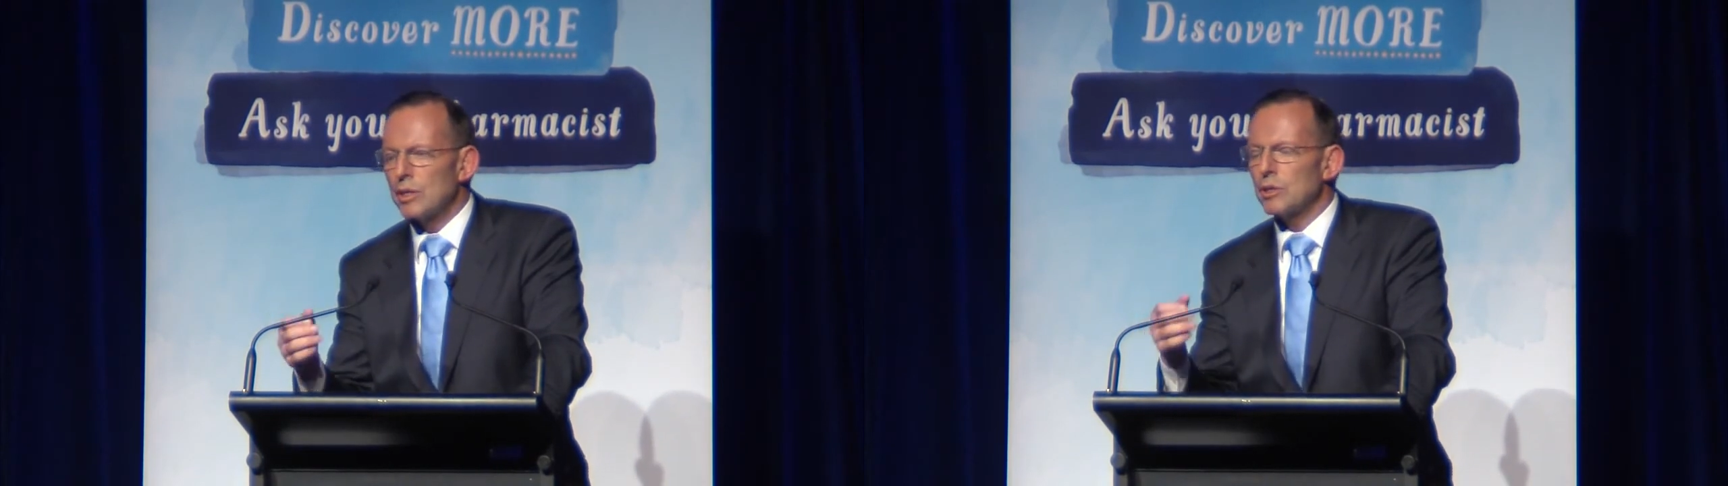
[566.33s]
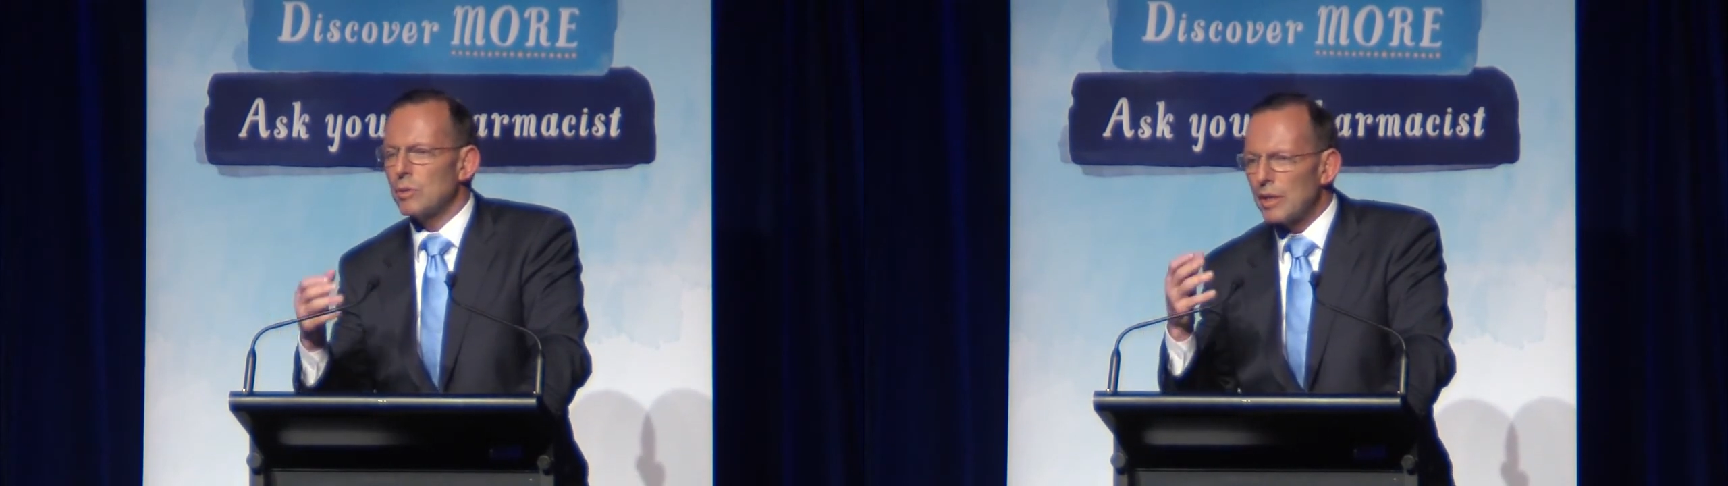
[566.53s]

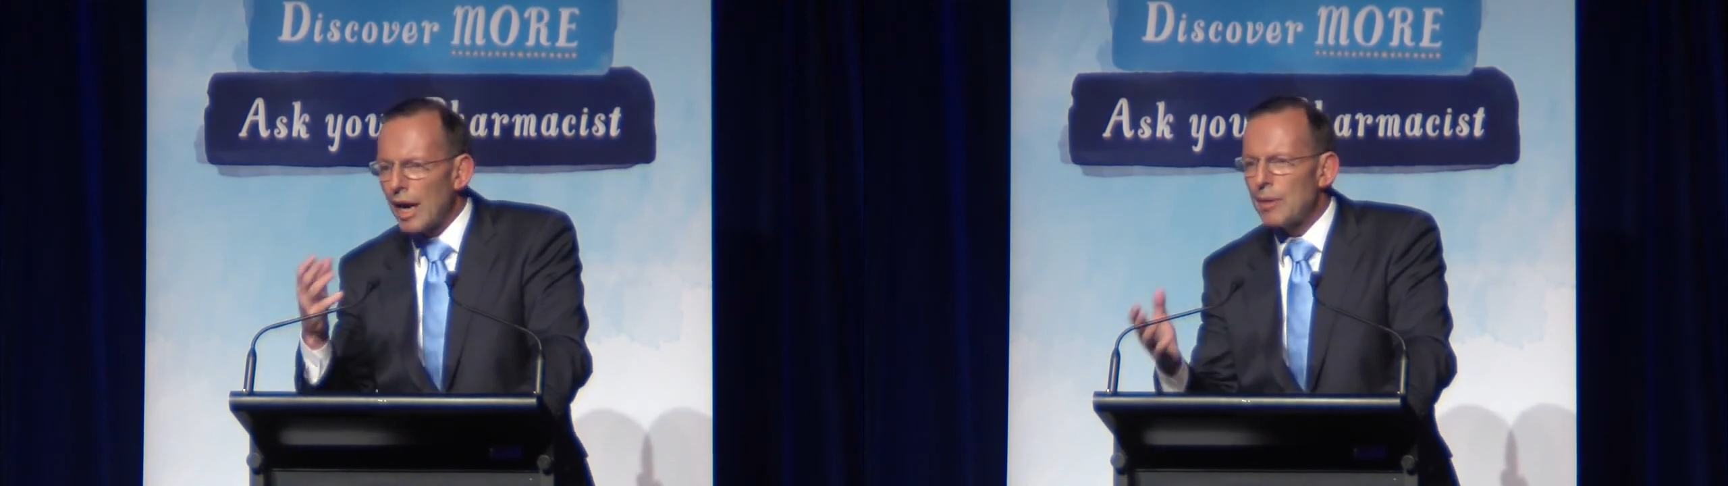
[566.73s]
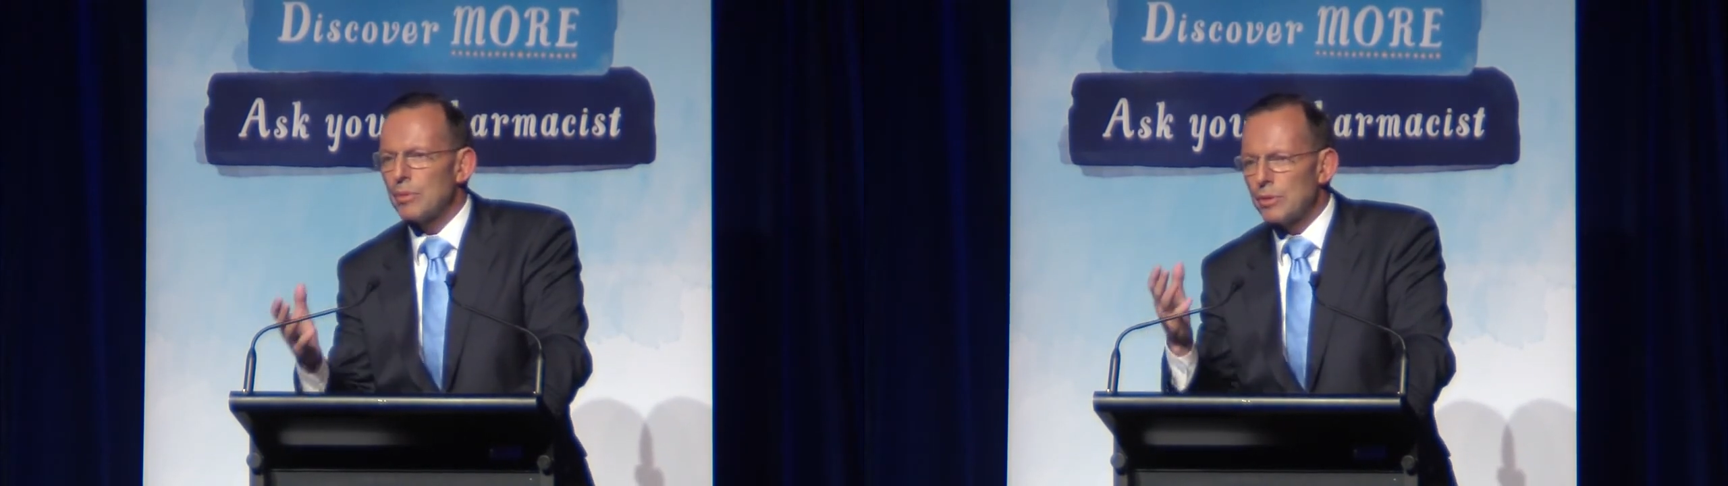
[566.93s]
to
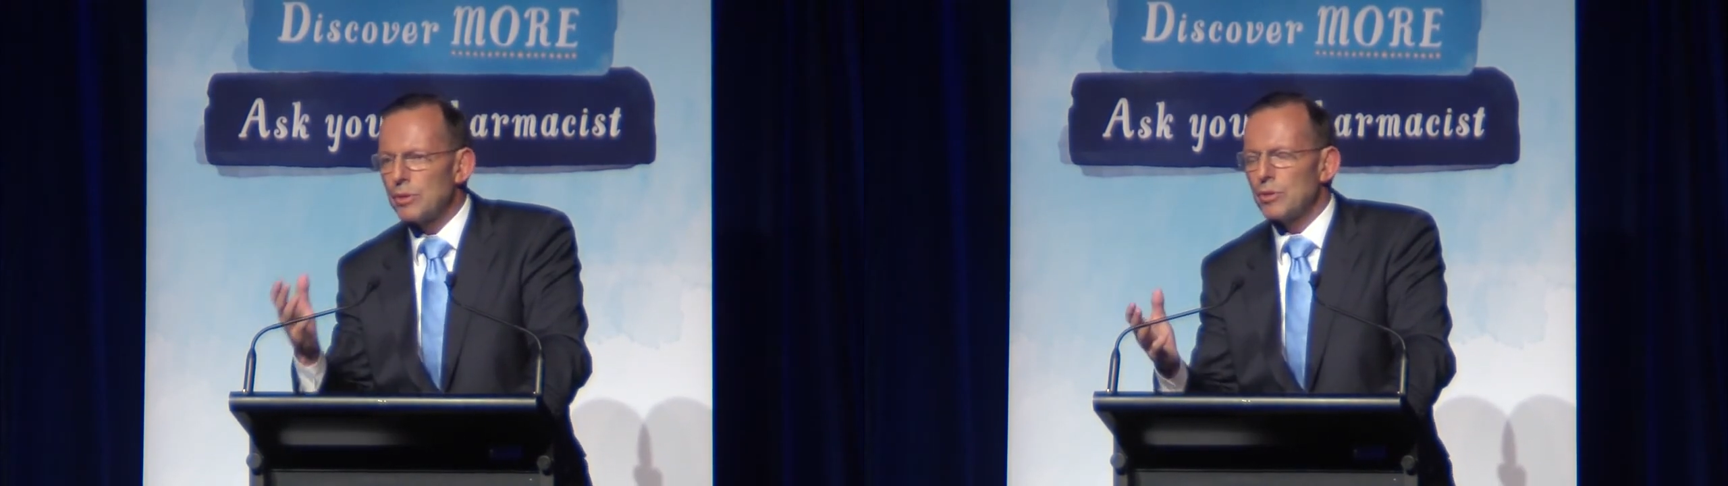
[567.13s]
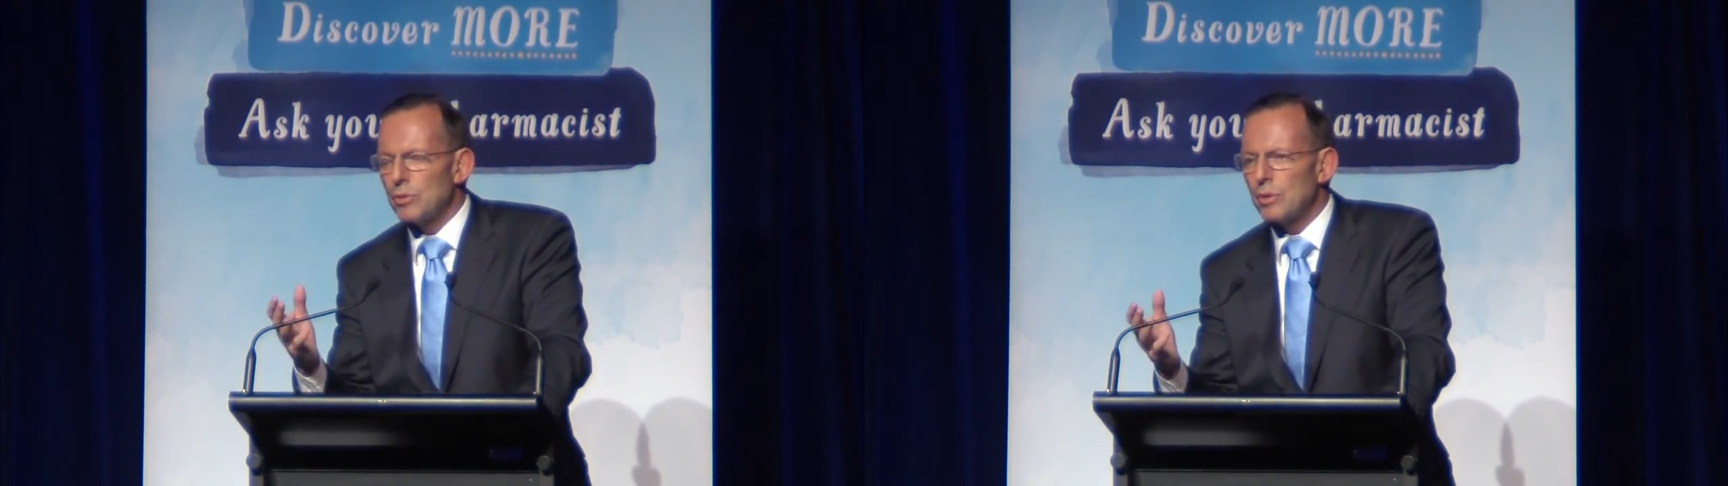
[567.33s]
enable
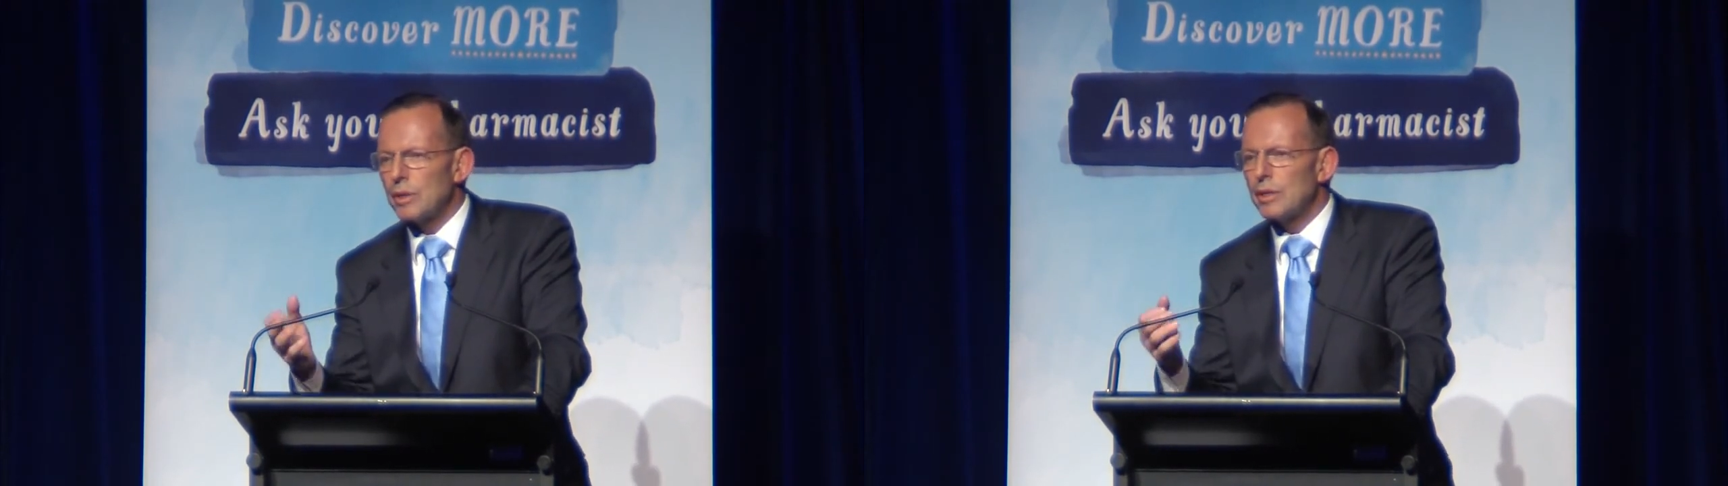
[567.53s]
you